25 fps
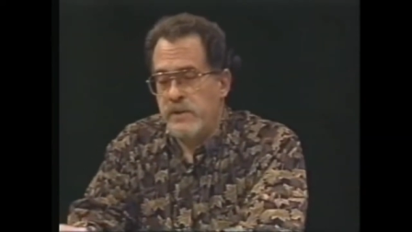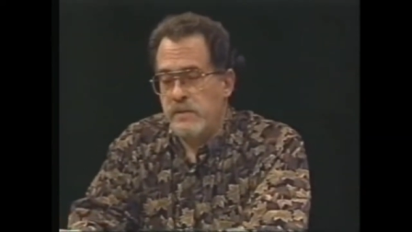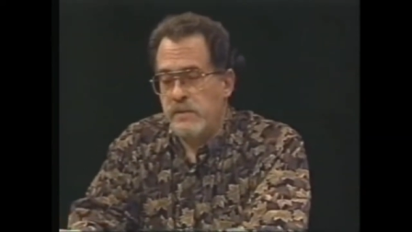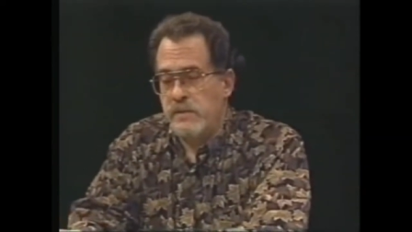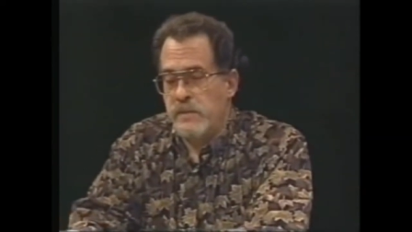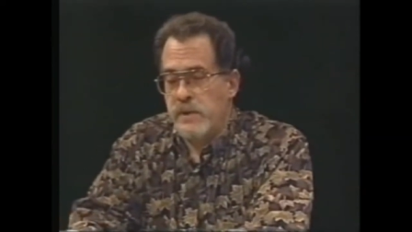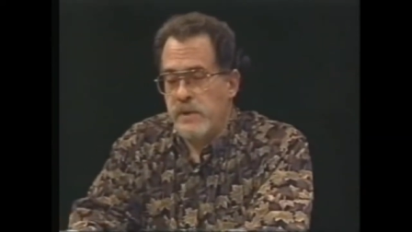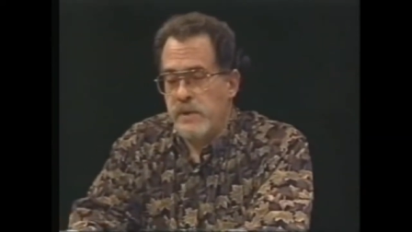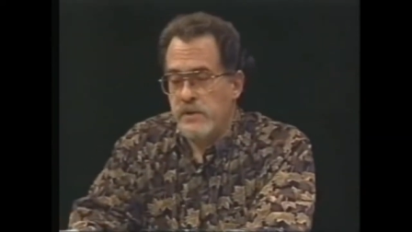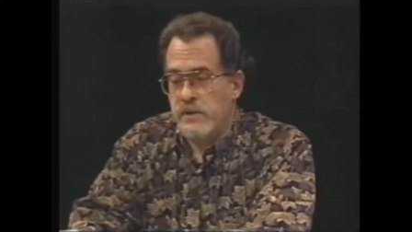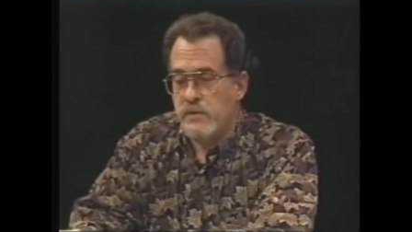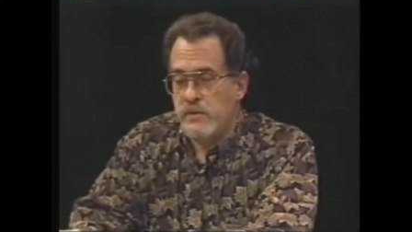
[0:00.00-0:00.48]
this
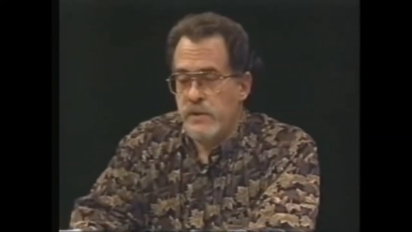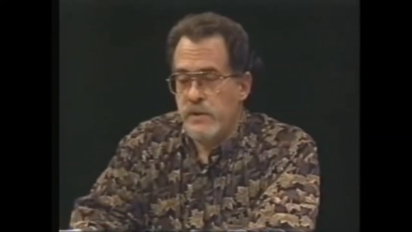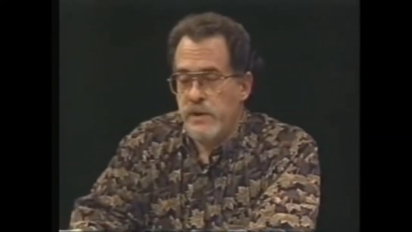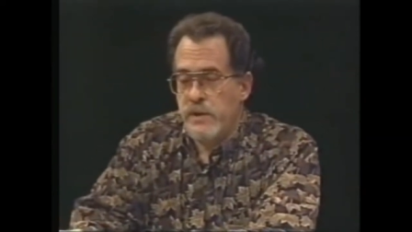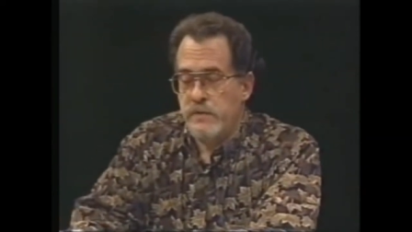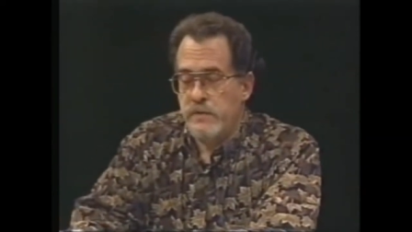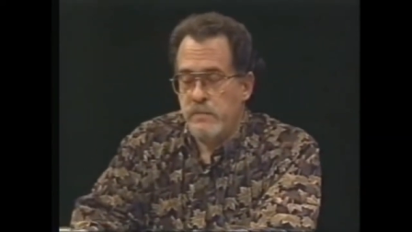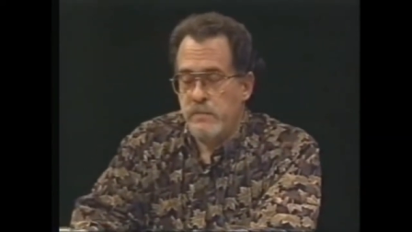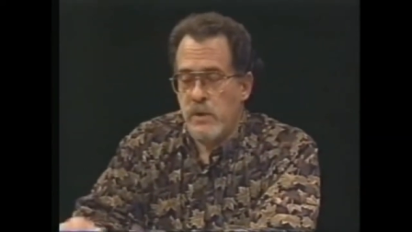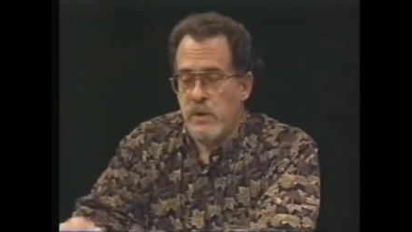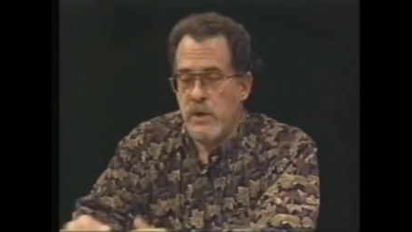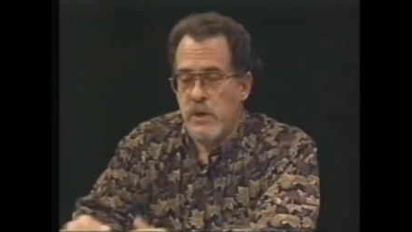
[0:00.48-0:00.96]

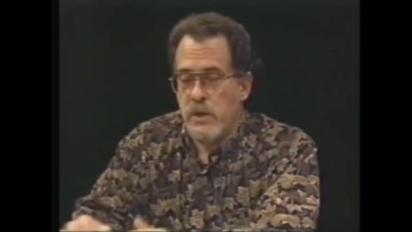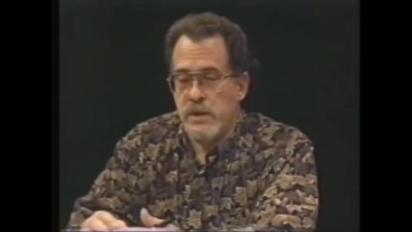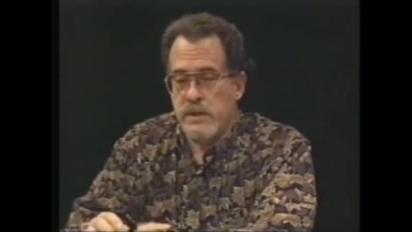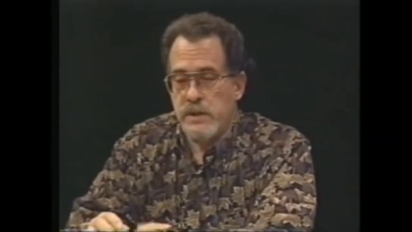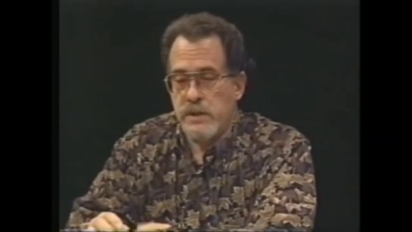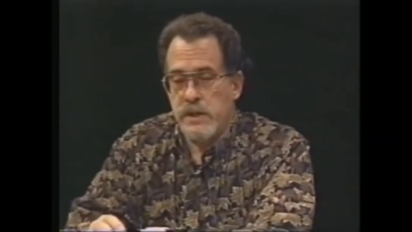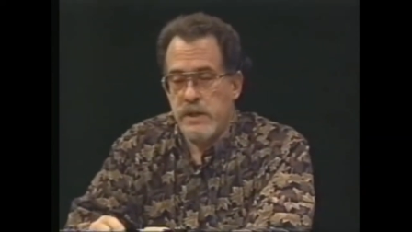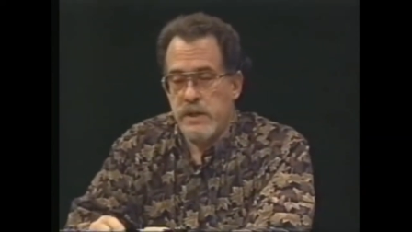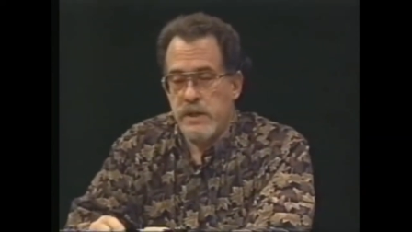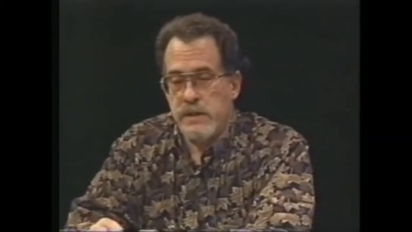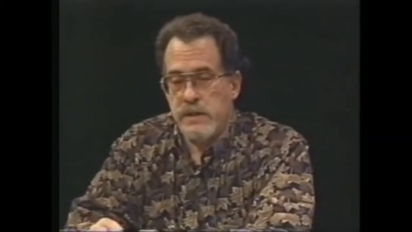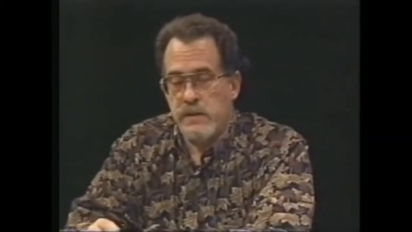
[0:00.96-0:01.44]
administrative
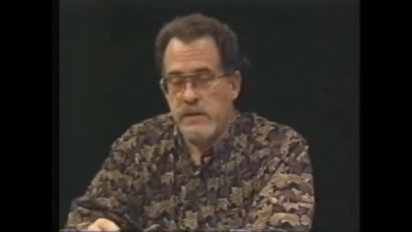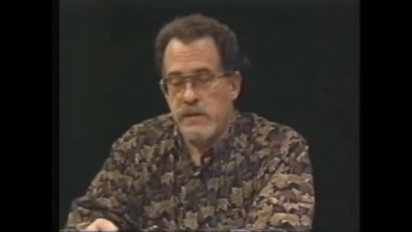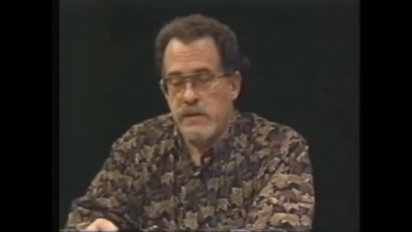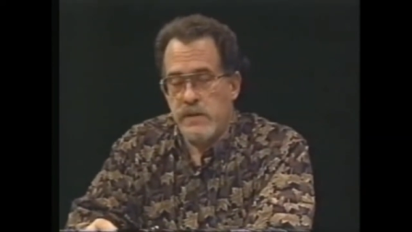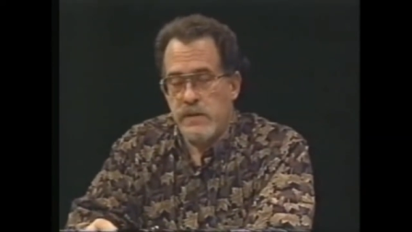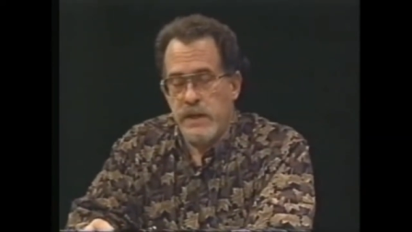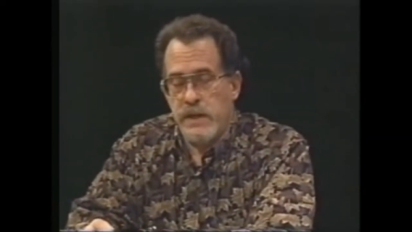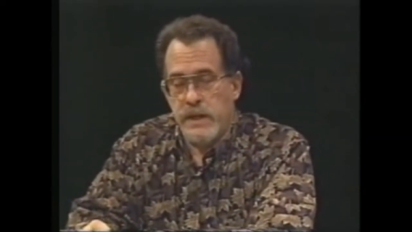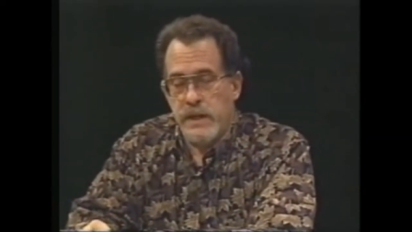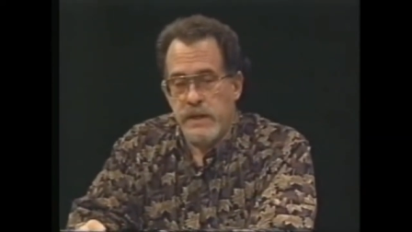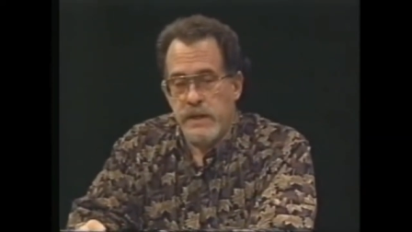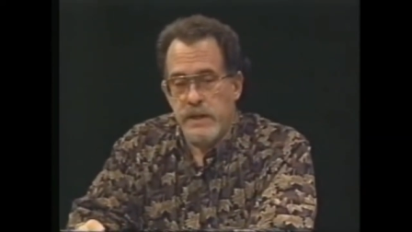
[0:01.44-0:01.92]
process
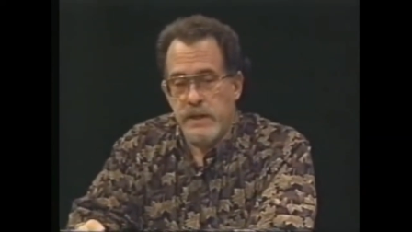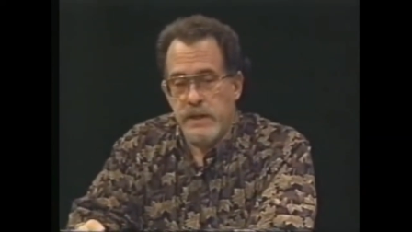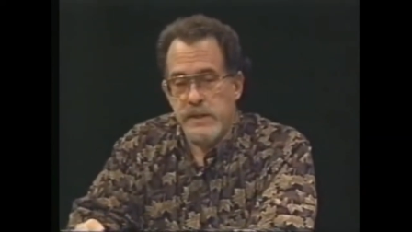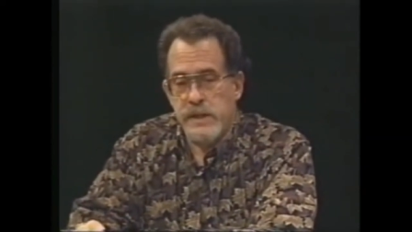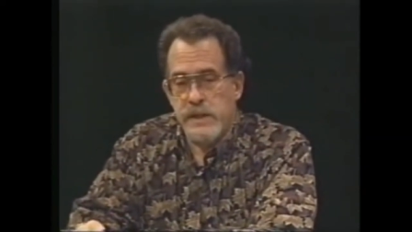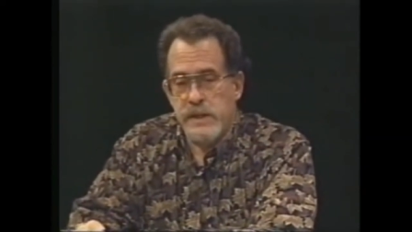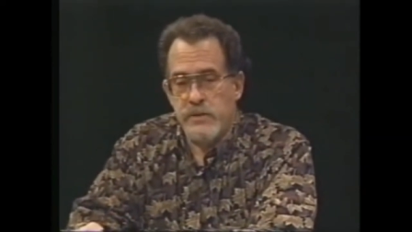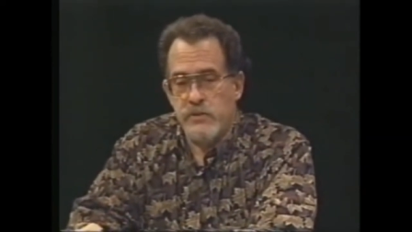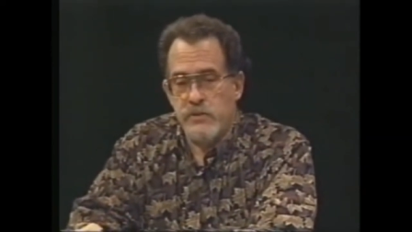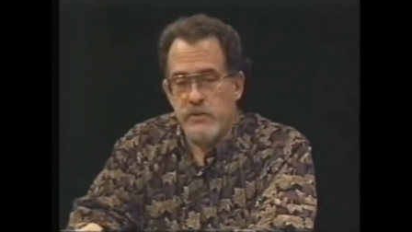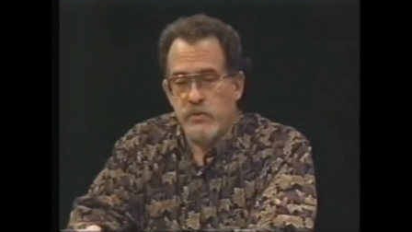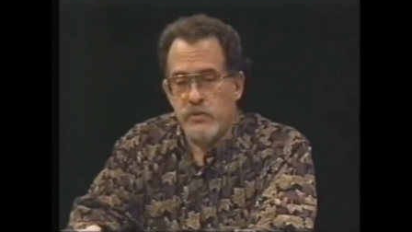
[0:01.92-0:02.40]
that
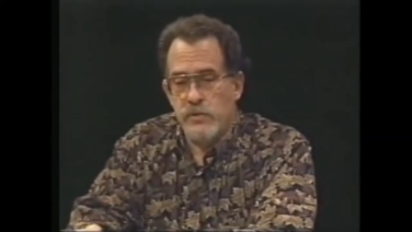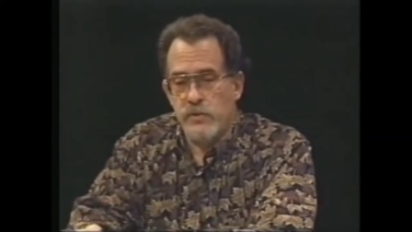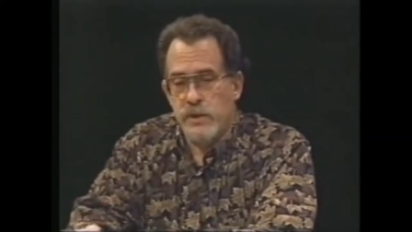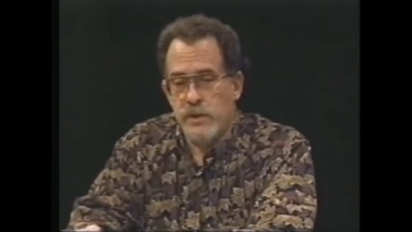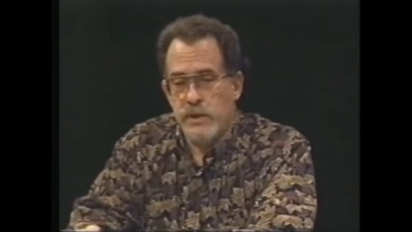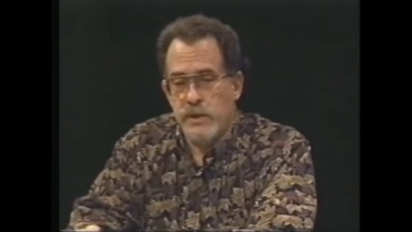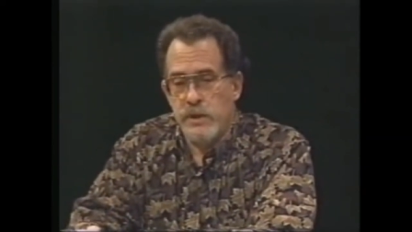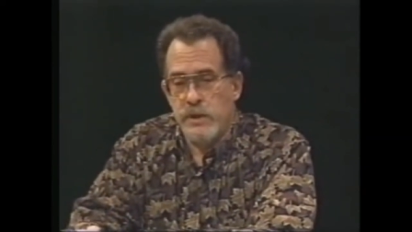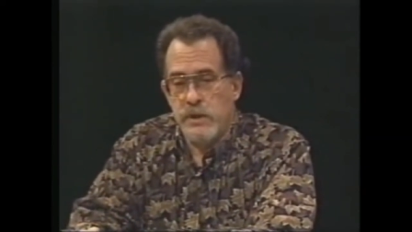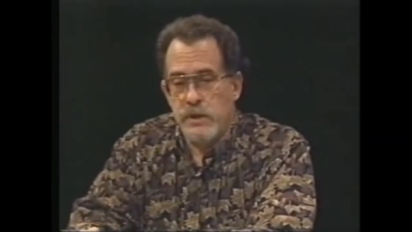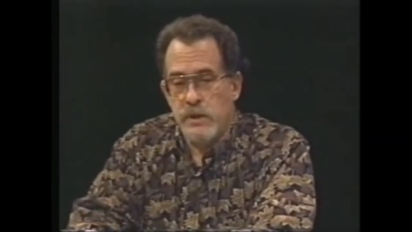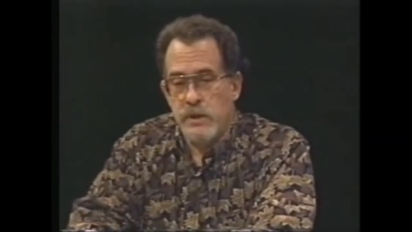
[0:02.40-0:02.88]

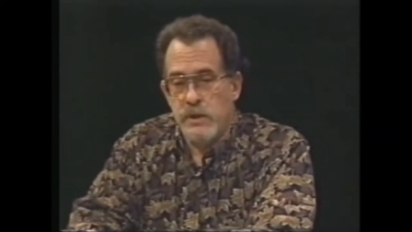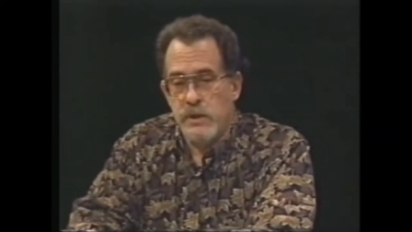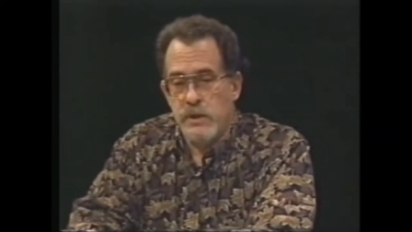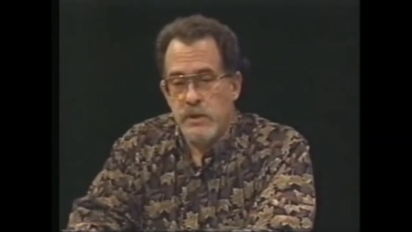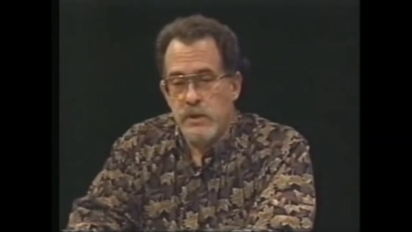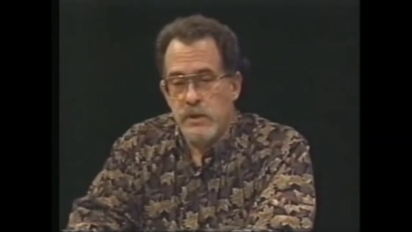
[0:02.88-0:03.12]
essentially